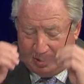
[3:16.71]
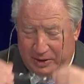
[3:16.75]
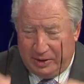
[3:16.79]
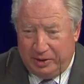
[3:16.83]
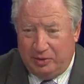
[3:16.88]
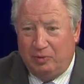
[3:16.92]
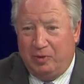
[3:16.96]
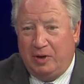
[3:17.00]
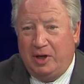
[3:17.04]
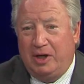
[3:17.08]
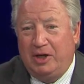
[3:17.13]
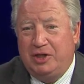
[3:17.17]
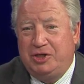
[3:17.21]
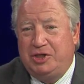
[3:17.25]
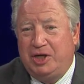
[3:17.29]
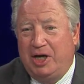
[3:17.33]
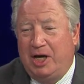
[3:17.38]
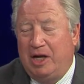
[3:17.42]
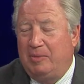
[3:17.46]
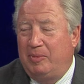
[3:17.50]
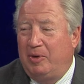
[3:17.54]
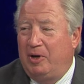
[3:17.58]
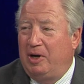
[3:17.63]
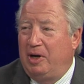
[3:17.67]
You wanted to yeah.
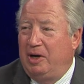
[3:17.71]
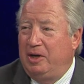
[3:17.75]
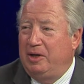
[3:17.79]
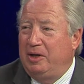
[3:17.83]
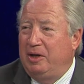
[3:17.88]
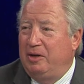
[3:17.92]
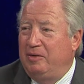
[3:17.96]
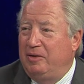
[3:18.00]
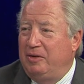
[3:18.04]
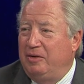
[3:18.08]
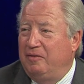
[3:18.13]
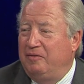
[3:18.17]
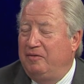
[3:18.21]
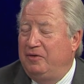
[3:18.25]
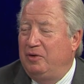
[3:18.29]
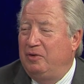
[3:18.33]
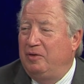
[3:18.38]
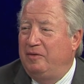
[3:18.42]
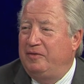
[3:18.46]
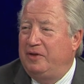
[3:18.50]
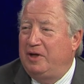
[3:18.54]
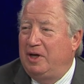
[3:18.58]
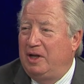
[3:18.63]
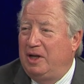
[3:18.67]
chat about your, your view
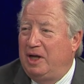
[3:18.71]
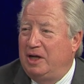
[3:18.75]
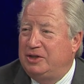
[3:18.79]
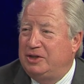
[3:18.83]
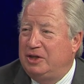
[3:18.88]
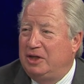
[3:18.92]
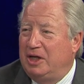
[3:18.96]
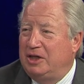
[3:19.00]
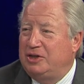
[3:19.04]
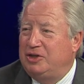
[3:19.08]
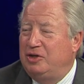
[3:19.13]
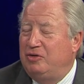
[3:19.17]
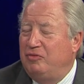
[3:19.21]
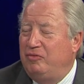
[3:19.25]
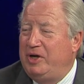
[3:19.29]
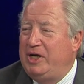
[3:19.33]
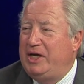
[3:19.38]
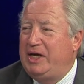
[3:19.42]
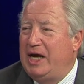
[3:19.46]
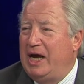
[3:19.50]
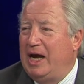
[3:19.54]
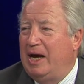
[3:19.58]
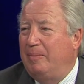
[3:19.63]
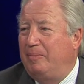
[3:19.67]
of the election, election
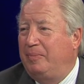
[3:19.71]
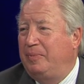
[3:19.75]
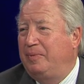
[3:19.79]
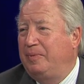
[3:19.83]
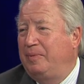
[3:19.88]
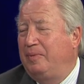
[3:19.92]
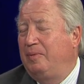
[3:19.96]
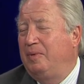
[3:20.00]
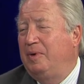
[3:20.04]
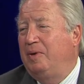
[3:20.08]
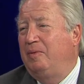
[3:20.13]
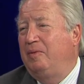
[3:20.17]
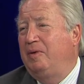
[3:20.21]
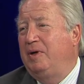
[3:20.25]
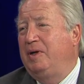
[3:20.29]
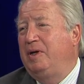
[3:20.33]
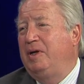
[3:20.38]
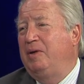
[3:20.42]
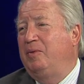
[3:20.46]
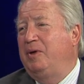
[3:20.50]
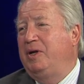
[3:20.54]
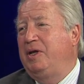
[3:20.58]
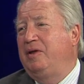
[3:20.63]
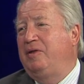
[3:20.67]
recap. What, yeah. What are,
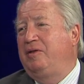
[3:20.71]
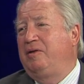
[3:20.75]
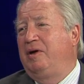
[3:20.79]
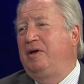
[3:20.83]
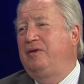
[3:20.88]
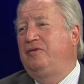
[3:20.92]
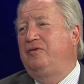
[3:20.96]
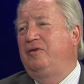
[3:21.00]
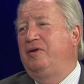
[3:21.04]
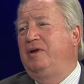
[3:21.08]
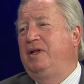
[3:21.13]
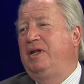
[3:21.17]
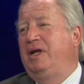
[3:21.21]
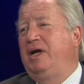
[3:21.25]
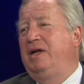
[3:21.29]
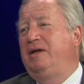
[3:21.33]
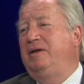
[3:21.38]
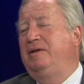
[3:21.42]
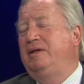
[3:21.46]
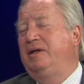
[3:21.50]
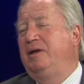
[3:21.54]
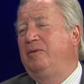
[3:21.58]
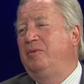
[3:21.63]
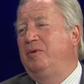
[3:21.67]
you, what are your thoughts on that?
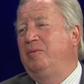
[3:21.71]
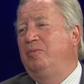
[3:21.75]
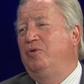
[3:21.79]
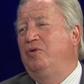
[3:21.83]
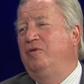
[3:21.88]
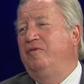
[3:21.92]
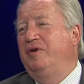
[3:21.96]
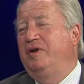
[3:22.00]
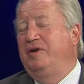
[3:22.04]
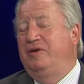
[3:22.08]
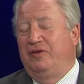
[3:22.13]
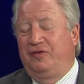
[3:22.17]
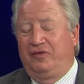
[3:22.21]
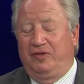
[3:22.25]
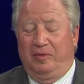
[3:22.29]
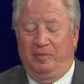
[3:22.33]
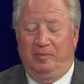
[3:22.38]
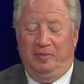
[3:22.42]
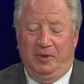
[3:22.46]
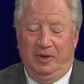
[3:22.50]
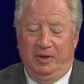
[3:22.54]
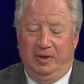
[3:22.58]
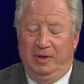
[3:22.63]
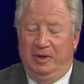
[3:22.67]
And then we'll move into
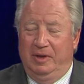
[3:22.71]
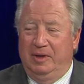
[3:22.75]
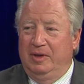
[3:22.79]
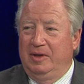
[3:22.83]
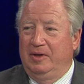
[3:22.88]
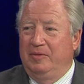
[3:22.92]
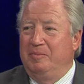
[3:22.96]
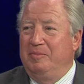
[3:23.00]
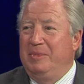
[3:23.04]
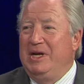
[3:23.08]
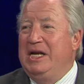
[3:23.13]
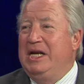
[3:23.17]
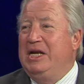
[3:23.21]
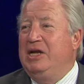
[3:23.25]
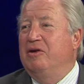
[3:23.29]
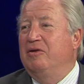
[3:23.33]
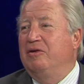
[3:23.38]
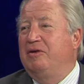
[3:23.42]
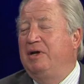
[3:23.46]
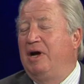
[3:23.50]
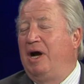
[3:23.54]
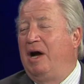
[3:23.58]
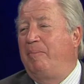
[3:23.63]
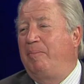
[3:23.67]
some meatier
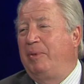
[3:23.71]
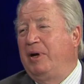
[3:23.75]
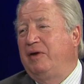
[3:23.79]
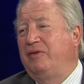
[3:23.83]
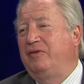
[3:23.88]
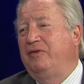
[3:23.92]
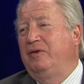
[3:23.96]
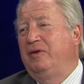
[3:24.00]
topics.